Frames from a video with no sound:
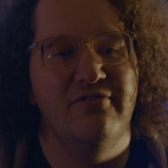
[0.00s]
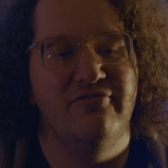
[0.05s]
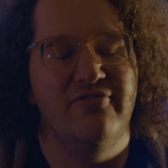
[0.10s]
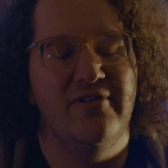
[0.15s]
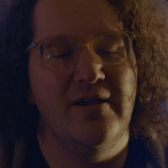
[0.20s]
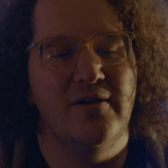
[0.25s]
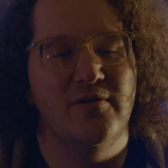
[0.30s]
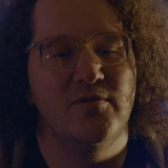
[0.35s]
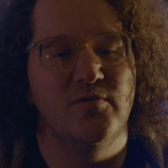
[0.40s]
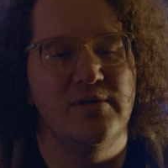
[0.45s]

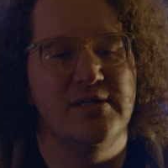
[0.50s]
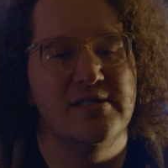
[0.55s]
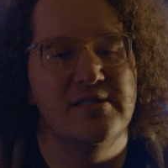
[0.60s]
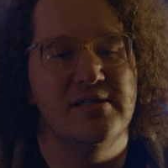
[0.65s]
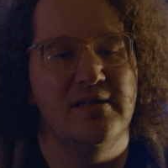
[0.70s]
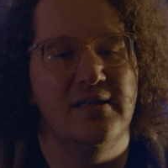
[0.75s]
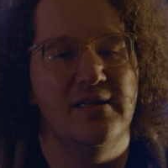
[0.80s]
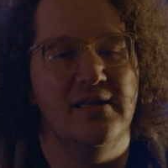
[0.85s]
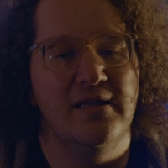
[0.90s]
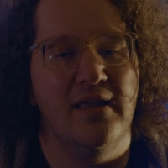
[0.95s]
found
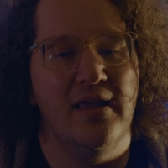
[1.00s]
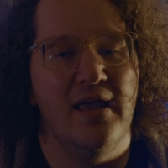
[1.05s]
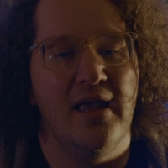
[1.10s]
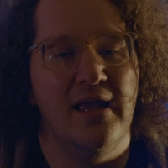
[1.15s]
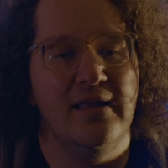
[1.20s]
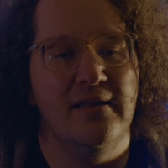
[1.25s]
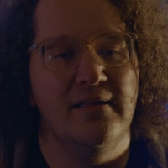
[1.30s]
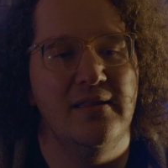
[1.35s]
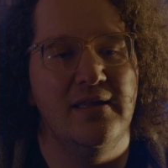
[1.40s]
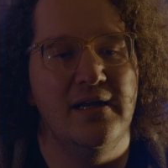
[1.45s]
recently
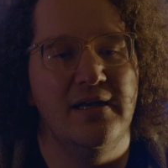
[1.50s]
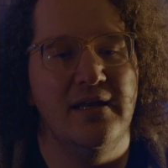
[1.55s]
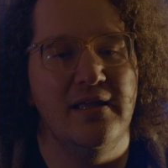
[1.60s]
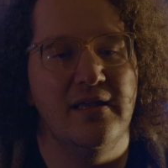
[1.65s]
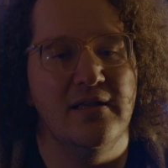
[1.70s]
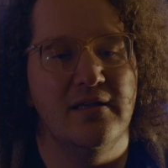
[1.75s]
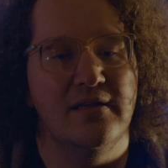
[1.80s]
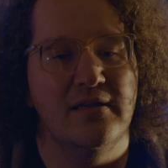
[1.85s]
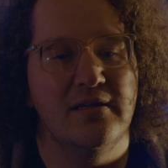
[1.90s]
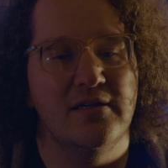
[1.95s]
a
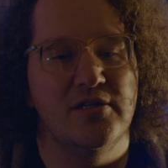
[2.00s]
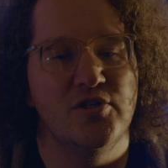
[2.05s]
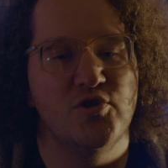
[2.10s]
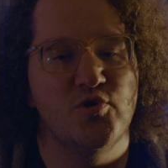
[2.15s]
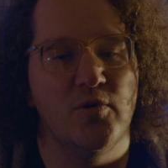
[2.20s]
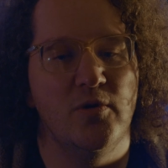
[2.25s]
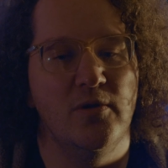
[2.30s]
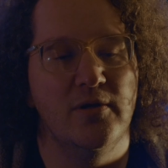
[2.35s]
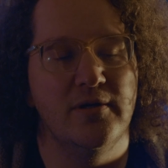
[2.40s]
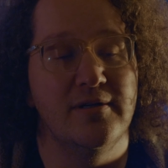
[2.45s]
lighting
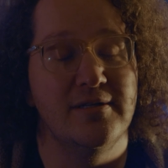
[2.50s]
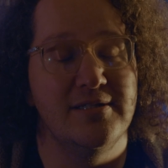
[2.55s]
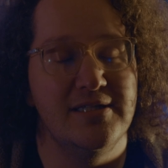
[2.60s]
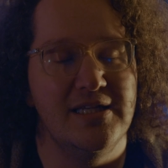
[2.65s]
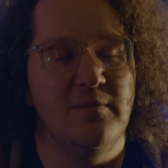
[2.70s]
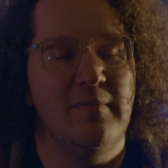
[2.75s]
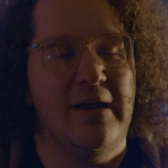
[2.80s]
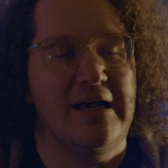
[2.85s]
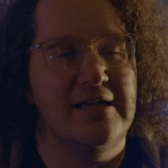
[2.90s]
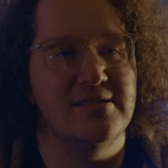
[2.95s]
controller, a
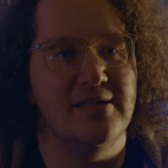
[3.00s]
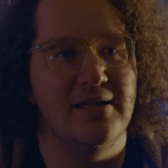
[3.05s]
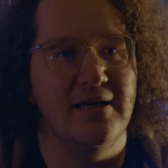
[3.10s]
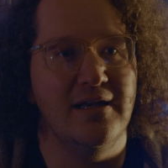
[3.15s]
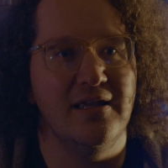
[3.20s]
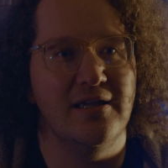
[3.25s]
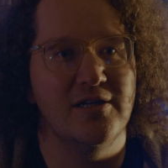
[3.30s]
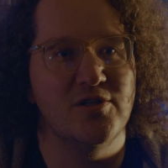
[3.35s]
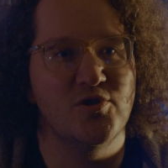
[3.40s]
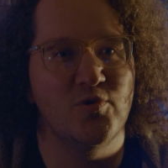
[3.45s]
DMX
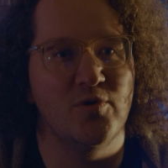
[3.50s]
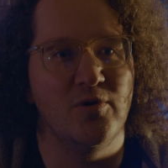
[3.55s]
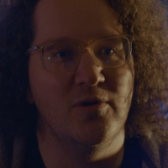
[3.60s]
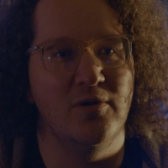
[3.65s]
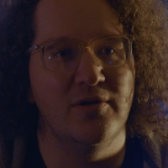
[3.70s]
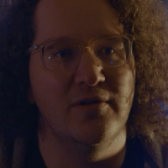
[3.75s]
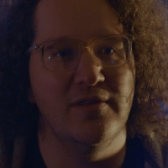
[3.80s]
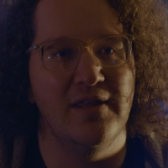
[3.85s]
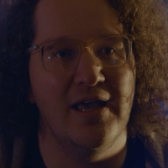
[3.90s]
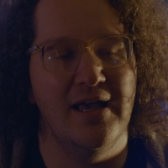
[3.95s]
lighting
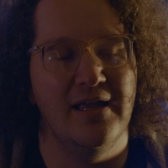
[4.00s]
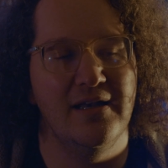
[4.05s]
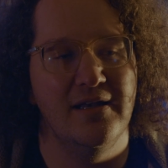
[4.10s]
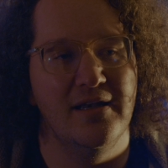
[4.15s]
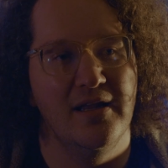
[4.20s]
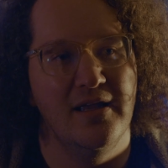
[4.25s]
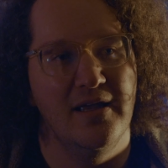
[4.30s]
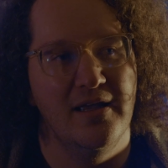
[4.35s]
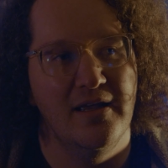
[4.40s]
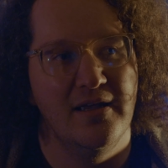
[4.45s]
controller that
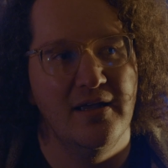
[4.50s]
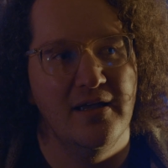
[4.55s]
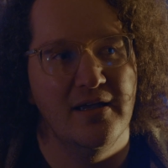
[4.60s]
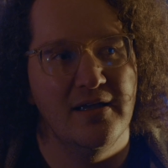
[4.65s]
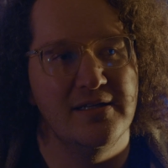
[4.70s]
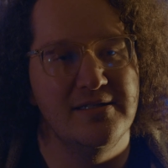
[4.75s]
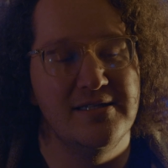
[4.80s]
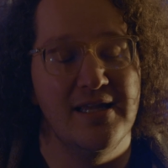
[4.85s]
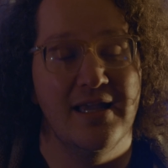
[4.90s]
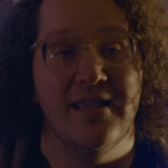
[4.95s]

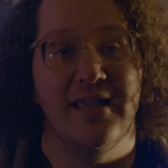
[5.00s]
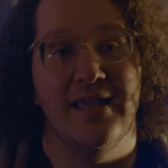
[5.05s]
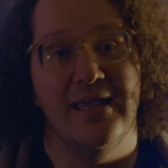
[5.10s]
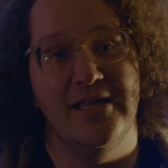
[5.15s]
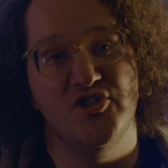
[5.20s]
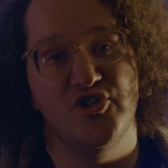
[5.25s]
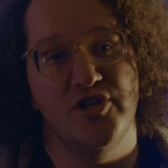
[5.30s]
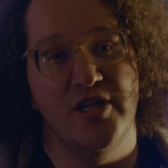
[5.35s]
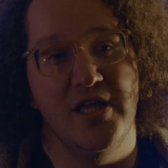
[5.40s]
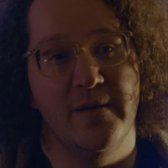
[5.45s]
can take
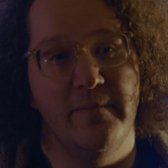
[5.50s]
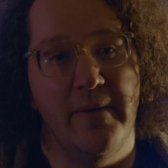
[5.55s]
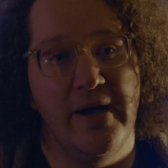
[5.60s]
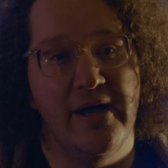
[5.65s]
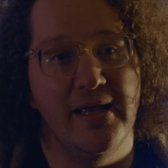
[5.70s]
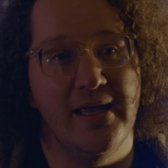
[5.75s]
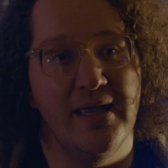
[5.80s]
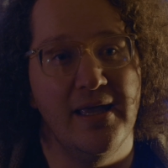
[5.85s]
HDMI